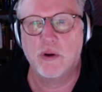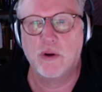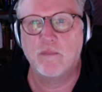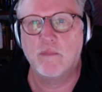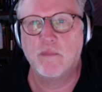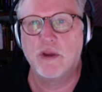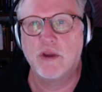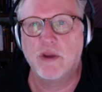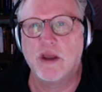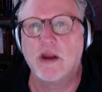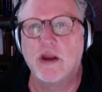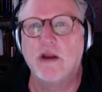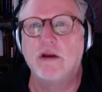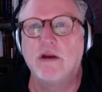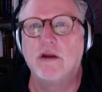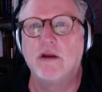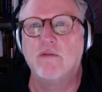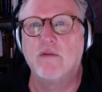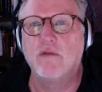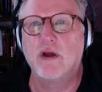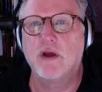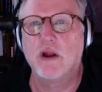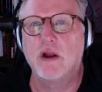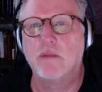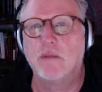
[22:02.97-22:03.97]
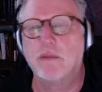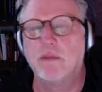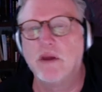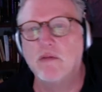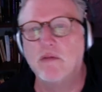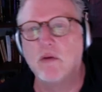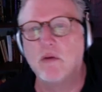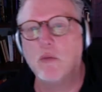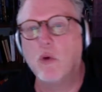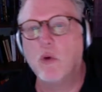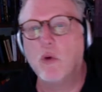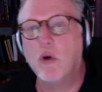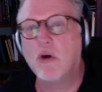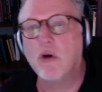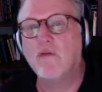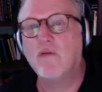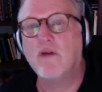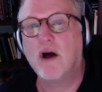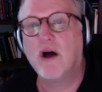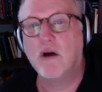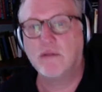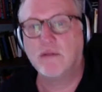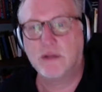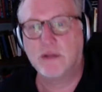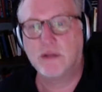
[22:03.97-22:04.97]
beginning to develop even more
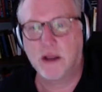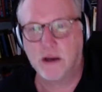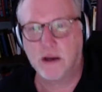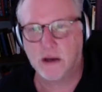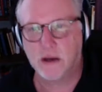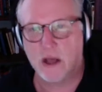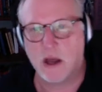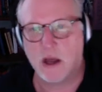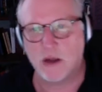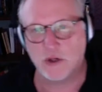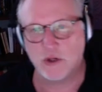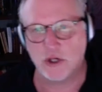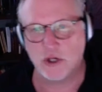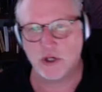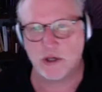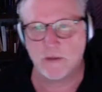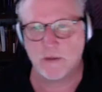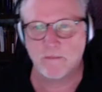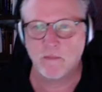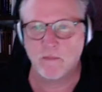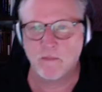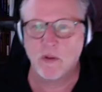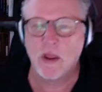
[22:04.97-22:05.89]
evolved technology.